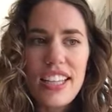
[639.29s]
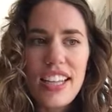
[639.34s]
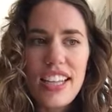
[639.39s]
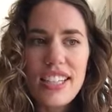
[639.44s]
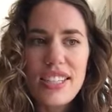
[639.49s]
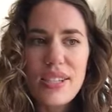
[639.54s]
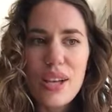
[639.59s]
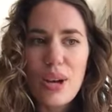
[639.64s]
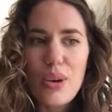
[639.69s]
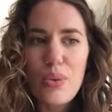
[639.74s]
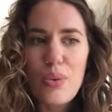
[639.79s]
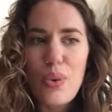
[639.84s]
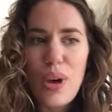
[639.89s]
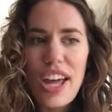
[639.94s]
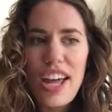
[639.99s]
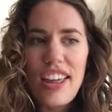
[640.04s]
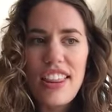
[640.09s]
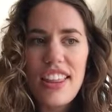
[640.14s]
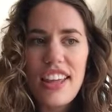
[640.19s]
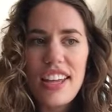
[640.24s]
It's a
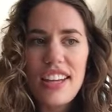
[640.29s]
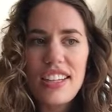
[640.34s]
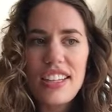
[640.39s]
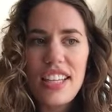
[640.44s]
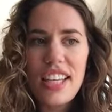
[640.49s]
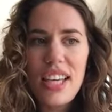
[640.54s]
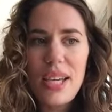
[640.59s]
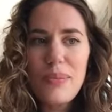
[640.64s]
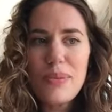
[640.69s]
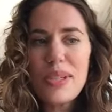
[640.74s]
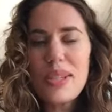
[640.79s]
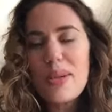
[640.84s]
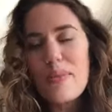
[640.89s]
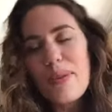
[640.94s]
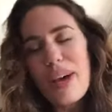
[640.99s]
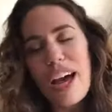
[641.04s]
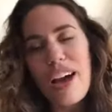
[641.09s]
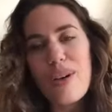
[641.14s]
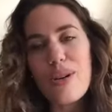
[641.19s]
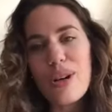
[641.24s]
way that keeps the
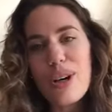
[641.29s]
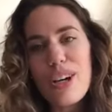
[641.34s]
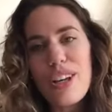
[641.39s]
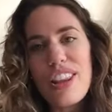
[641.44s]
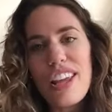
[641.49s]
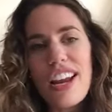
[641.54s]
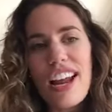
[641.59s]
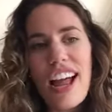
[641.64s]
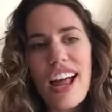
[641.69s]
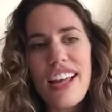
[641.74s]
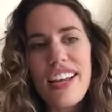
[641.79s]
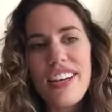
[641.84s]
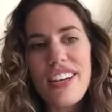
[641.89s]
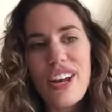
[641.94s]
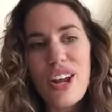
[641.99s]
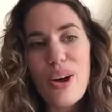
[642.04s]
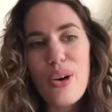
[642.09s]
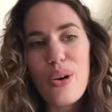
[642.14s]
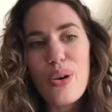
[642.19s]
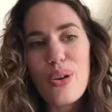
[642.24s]
power that I
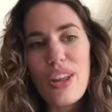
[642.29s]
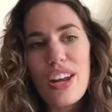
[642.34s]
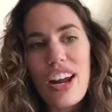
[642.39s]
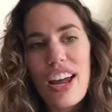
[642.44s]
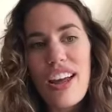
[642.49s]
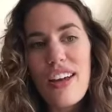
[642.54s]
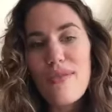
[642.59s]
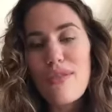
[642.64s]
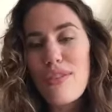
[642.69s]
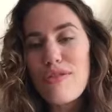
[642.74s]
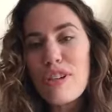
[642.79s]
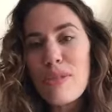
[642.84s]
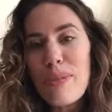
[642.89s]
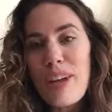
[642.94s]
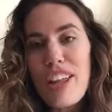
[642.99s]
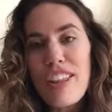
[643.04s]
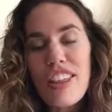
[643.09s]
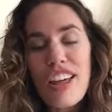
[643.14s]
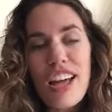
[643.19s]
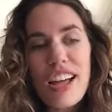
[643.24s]
know that I have over
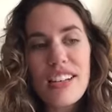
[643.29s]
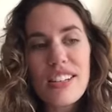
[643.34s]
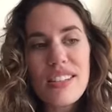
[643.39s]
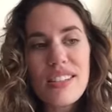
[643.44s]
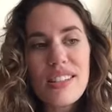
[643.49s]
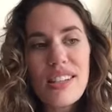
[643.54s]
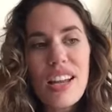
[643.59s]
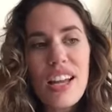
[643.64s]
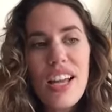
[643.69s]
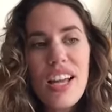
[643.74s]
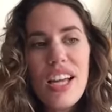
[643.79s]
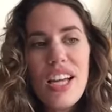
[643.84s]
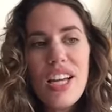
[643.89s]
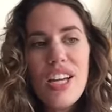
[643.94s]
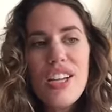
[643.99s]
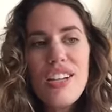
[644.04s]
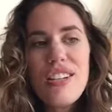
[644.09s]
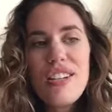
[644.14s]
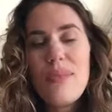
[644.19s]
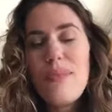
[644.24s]
my thoughts
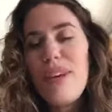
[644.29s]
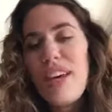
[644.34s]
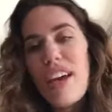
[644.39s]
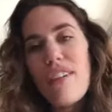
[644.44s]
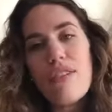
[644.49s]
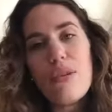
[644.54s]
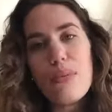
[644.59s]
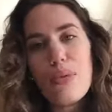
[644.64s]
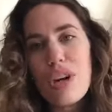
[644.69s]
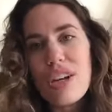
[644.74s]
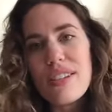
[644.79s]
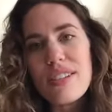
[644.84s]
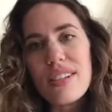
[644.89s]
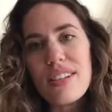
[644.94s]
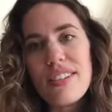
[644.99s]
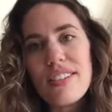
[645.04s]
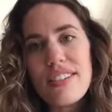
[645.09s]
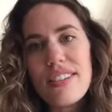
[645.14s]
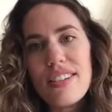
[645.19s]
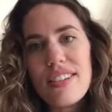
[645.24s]
to be ever
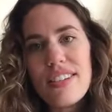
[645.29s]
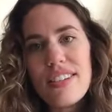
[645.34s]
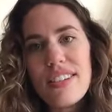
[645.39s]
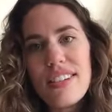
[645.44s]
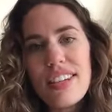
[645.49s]
present.